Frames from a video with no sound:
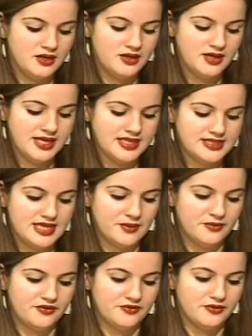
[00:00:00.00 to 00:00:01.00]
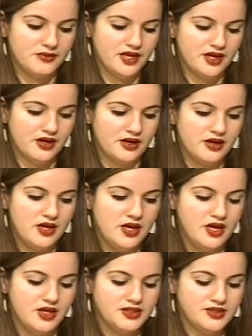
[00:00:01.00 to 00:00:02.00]
example from here.
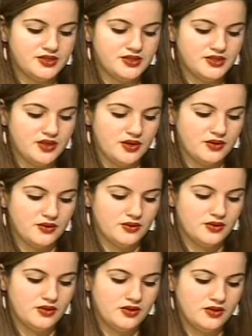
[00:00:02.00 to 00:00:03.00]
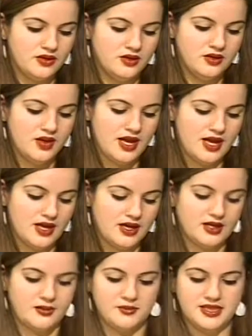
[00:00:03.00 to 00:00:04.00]
So
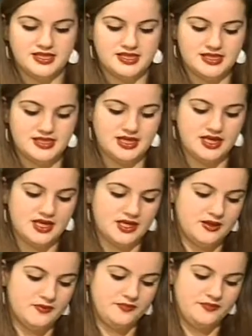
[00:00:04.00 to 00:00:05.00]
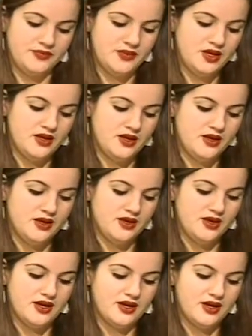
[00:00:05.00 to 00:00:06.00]
let's see.
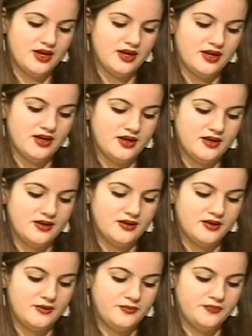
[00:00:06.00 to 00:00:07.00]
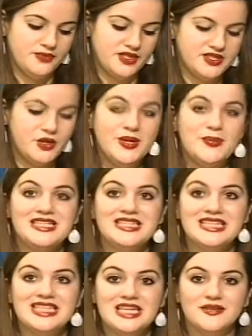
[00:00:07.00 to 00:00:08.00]
So it
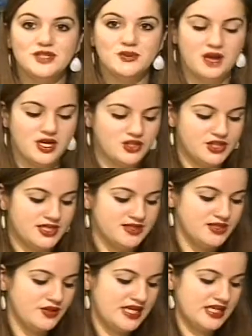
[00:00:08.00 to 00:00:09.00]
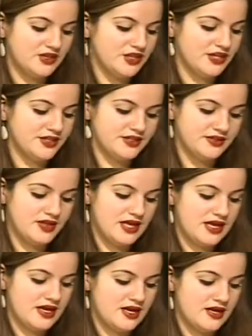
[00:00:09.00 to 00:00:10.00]
basically gives you mantras. So like, look,
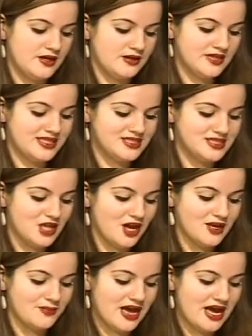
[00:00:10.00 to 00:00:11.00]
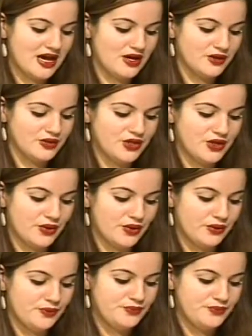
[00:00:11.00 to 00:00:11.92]
let's talk about, you know,